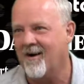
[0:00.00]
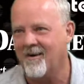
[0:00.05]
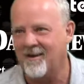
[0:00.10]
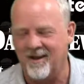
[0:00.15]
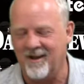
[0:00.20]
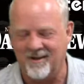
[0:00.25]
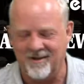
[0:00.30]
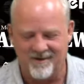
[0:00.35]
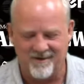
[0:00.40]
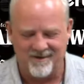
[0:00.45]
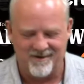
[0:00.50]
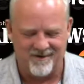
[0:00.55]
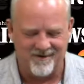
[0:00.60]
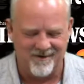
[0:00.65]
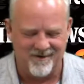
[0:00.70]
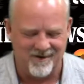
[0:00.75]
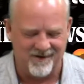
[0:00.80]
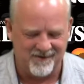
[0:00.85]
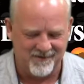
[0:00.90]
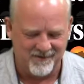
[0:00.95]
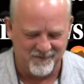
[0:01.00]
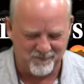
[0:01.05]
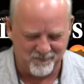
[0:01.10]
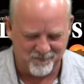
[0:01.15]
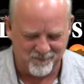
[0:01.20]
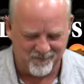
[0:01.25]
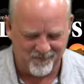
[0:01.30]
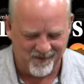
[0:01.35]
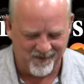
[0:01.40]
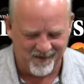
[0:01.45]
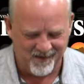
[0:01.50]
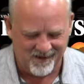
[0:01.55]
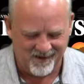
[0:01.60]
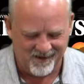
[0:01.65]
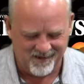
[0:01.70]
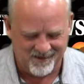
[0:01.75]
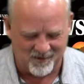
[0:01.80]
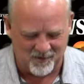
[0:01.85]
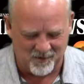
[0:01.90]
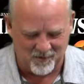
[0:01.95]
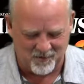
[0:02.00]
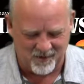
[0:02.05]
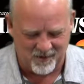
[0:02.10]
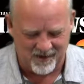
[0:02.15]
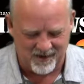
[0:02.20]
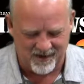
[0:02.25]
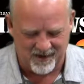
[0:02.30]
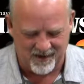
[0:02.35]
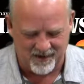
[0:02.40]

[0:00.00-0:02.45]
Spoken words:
Okay, all right. So,